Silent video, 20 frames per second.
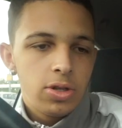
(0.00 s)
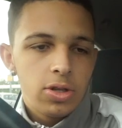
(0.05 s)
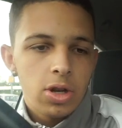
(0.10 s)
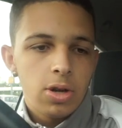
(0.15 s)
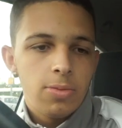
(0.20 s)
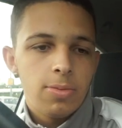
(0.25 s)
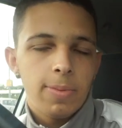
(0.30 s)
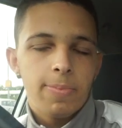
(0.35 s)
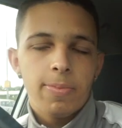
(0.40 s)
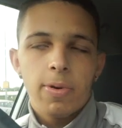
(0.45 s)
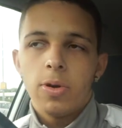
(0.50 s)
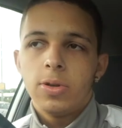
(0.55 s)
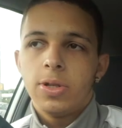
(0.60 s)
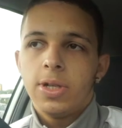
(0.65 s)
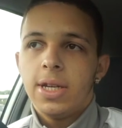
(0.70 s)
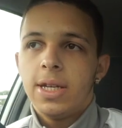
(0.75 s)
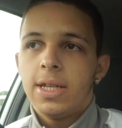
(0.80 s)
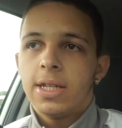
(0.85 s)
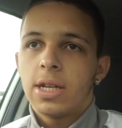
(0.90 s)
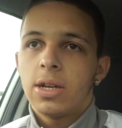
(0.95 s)
so my
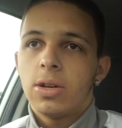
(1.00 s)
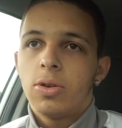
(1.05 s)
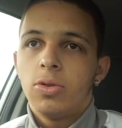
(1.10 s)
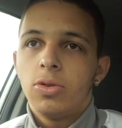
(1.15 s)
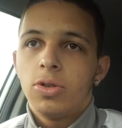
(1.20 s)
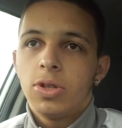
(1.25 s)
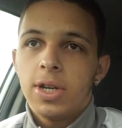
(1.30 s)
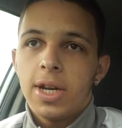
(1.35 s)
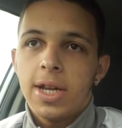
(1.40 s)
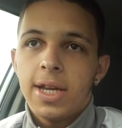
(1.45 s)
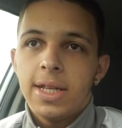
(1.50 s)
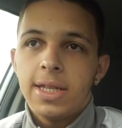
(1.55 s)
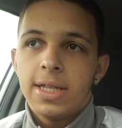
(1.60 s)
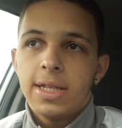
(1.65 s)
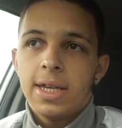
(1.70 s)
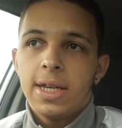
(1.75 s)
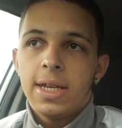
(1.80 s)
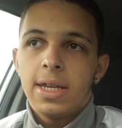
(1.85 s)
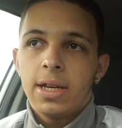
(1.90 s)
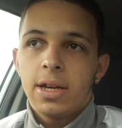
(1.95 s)
proteins are
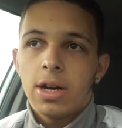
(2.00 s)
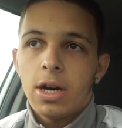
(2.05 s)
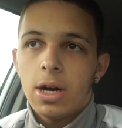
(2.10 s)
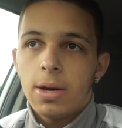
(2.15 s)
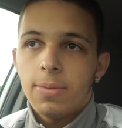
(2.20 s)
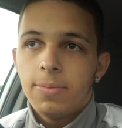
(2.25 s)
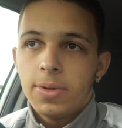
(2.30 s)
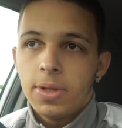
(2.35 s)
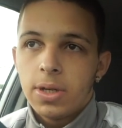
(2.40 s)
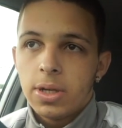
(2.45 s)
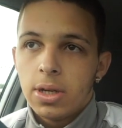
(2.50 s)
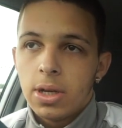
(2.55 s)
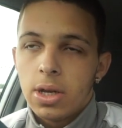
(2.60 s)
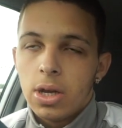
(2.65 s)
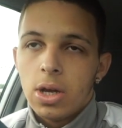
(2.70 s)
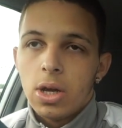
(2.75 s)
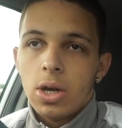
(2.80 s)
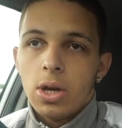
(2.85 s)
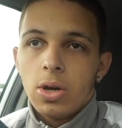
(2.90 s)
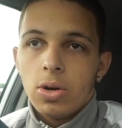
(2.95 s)
180, carbs
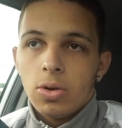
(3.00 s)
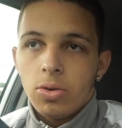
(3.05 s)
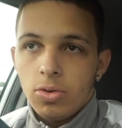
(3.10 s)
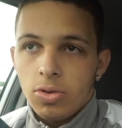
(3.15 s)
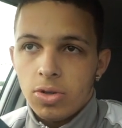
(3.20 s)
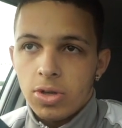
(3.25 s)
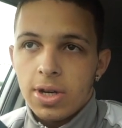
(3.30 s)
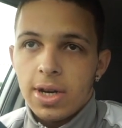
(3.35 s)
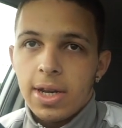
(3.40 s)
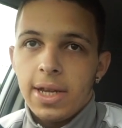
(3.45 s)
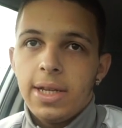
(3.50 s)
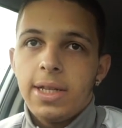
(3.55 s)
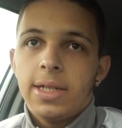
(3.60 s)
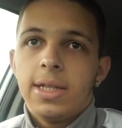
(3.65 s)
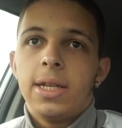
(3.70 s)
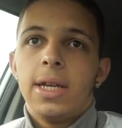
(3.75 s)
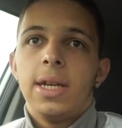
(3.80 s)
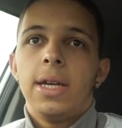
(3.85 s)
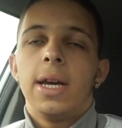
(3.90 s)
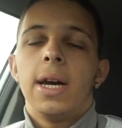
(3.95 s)

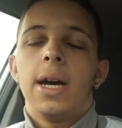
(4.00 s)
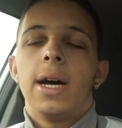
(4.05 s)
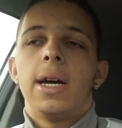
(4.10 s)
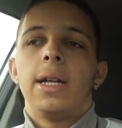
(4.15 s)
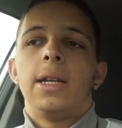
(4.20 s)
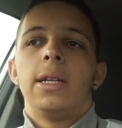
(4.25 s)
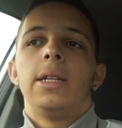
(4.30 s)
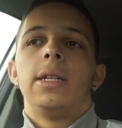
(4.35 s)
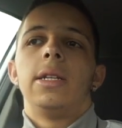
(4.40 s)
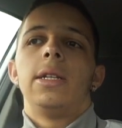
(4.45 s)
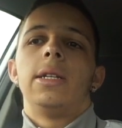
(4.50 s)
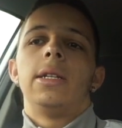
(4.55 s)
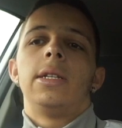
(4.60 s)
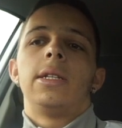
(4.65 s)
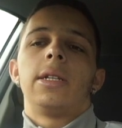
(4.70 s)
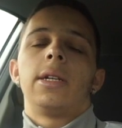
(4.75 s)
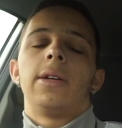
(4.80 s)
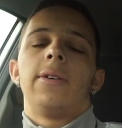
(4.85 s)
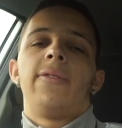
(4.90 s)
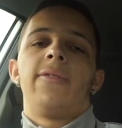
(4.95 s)
180,
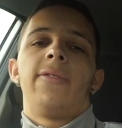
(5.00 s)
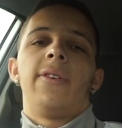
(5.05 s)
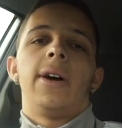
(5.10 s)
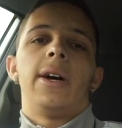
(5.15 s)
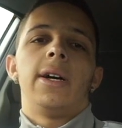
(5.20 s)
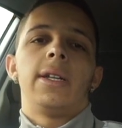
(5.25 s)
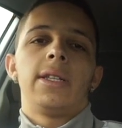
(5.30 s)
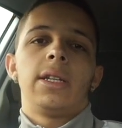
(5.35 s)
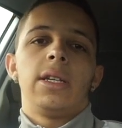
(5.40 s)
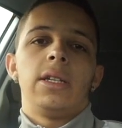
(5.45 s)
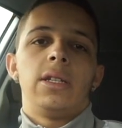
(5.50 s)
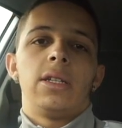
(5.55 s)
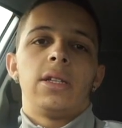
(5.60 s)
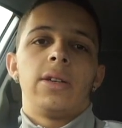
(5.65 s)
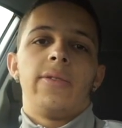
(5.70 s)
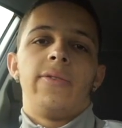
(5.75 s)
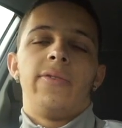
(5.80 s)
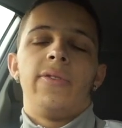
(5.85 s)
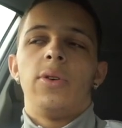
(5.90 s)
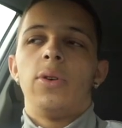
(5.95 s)
and fat is
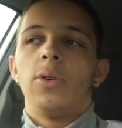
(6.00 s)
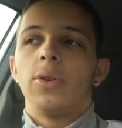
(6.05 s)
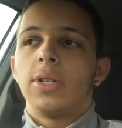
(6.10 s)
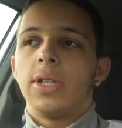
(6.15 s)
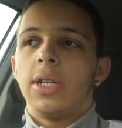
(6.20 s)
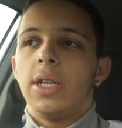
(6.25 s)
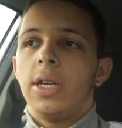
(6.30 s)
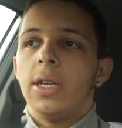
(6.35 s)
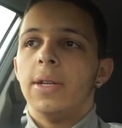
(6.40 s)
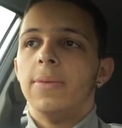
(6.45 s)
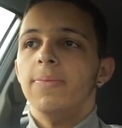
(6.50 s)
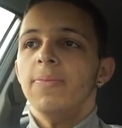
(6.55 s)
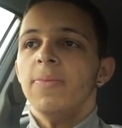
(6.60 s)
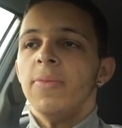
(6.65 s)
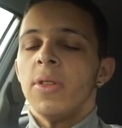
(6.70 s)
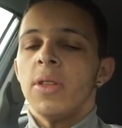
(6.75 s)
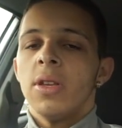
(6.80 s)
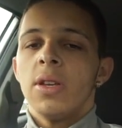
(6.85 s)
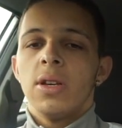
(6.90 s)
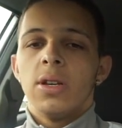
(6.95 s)
40.
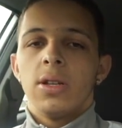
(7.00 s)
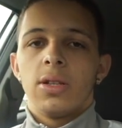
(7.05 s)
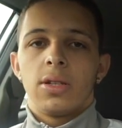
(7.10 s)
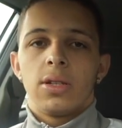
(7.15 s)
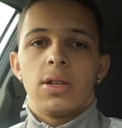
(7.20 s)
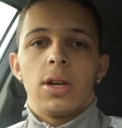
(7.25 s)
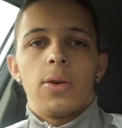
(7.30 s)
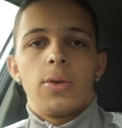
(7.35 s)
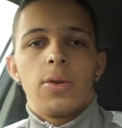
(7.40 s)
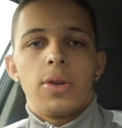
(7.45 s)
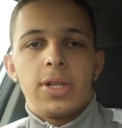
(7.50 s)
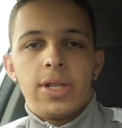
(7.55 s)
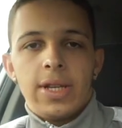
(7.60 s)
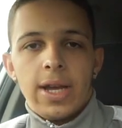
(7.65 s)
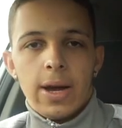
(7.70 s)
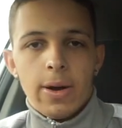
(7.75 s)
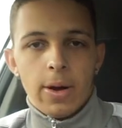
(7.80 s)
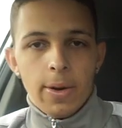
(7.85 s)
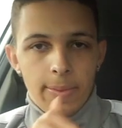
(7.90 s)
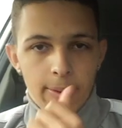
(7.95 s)
So I'm going to see
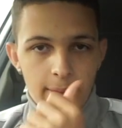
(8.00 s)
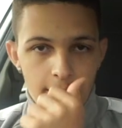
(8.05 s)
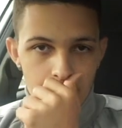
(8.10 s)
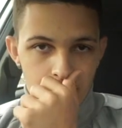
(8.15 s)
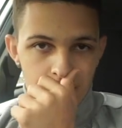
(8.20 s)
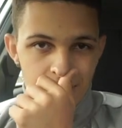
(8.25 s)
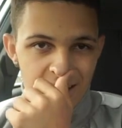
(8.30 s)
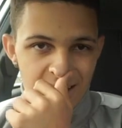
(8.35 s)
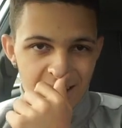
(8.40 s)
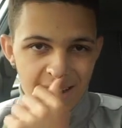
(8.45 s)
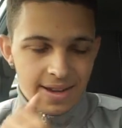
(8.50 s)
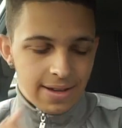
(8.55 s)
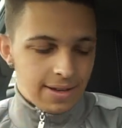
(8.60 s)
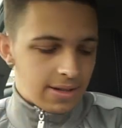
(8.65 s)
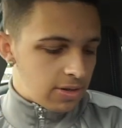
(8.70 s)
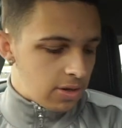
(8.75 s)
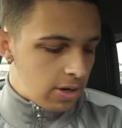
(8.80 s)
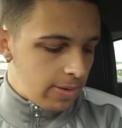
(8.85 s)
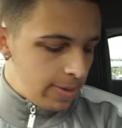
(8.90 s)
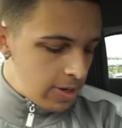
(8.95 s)
how I play with that.
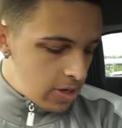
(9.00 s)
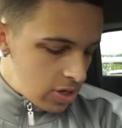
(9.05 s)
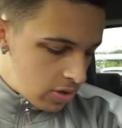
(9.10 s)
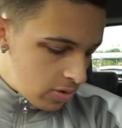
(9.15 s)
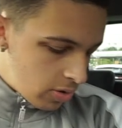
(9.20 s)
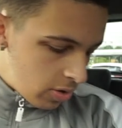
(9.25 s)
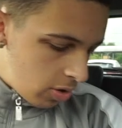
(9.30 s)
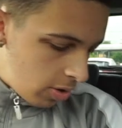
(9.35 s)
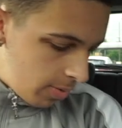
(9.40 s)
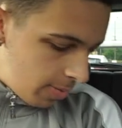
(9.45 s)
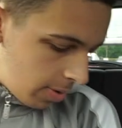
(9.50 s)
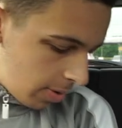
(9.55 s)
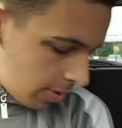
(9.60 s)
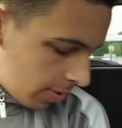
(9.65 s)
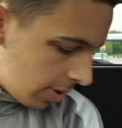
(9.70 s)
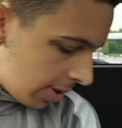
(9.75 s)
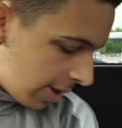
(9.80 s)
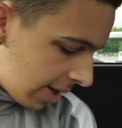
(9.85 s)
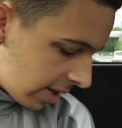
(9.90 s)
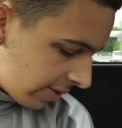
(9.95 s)
It's going to be a struggle, but
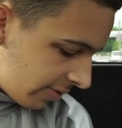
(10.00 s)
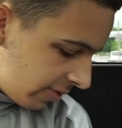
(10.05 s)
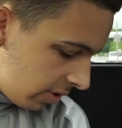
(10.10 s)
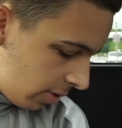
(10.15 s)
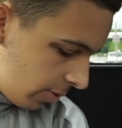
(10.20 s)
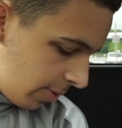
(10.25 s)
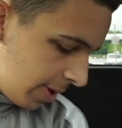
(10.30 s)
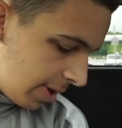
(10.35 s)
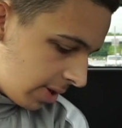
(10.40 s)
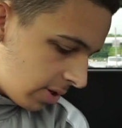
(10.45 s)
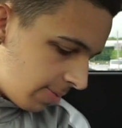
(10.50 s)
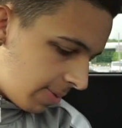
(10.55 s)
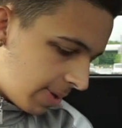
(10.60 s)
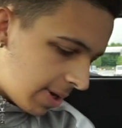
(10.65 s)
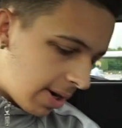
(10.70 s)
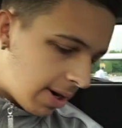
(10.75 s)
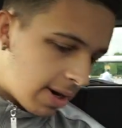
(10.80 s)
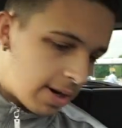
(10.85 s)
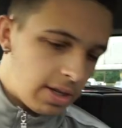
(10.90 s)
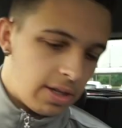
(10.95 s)
the last few weeks will be the
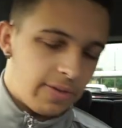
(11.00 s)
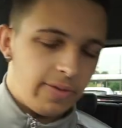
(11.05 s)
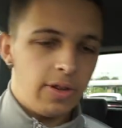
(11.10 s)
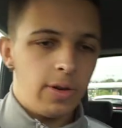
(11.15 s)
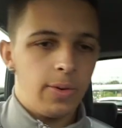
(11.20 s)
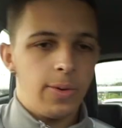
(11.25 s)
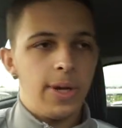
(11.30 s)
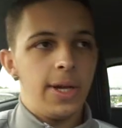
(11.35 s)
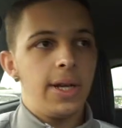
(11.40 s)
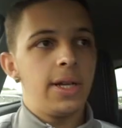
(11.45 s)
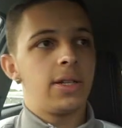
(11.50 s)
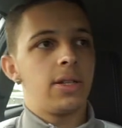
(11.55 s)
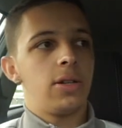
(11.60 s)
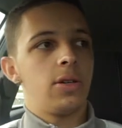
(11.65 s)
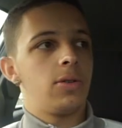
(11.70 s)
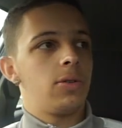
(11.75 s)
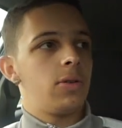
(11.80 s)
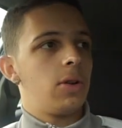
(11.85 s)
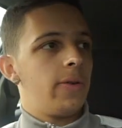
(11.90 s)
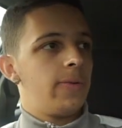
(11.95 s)
hardest few weeks, and
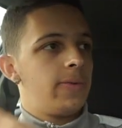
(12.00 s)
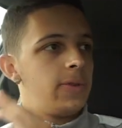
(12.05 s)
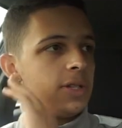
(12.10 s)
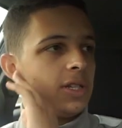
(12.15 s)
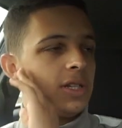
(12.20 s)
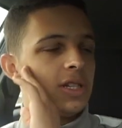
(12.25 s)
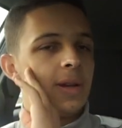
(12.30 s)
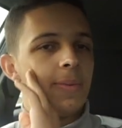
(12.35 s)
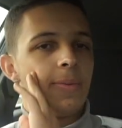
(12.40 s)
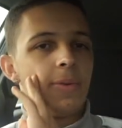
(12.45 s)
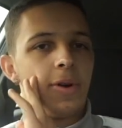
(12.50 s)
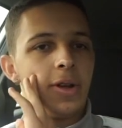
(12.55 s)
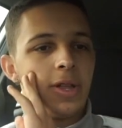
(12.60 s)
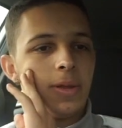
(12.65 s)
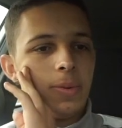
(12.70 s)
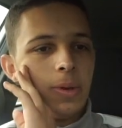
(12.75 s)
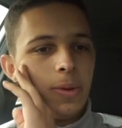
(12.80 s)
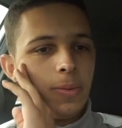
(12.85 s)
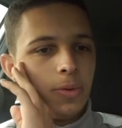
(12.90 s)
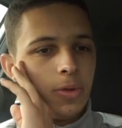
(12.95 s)
it'll obviously separate the
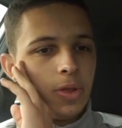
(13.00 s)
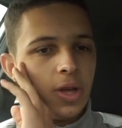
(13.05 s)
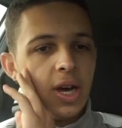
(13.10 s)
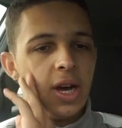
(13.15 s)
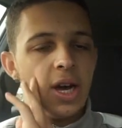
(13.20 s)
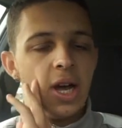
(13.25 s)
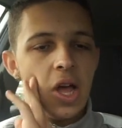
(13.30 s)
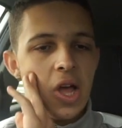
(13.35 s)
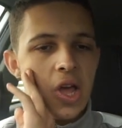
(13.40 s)
people that